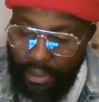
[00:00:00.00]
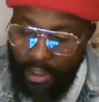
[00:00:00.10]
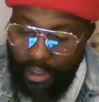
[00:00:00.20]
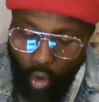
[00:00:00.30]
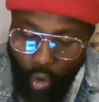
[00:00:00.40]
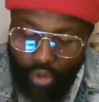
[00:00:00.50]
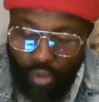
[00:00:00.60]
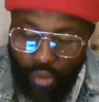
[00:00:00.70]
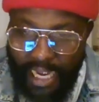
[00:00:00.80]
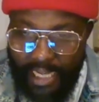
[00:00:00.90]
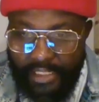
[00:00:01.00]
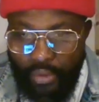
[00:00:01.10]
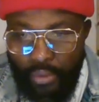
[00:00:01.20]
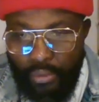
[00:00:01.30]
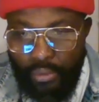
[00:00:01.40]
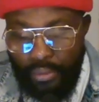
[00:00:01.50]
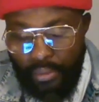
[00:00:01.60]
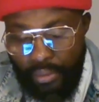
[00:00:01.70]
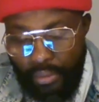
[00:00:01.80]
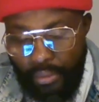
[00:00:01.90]
Go to the article,
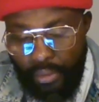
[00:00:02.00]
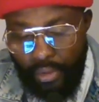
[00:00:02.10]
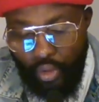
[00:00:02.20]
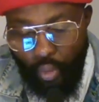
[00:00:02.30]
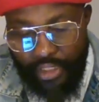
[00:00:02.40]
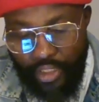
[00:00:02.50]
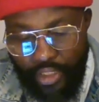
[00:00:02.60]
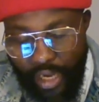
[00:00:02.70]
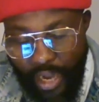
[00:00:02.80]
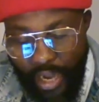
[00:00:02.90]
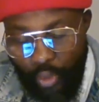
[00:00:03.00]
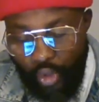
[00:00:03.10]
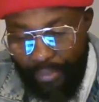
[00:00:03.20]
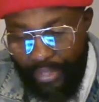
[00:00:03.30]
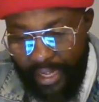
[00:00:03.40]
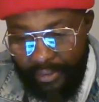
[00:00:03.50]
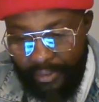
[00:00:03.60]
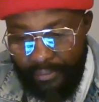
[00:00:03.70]
you will see what I put up there.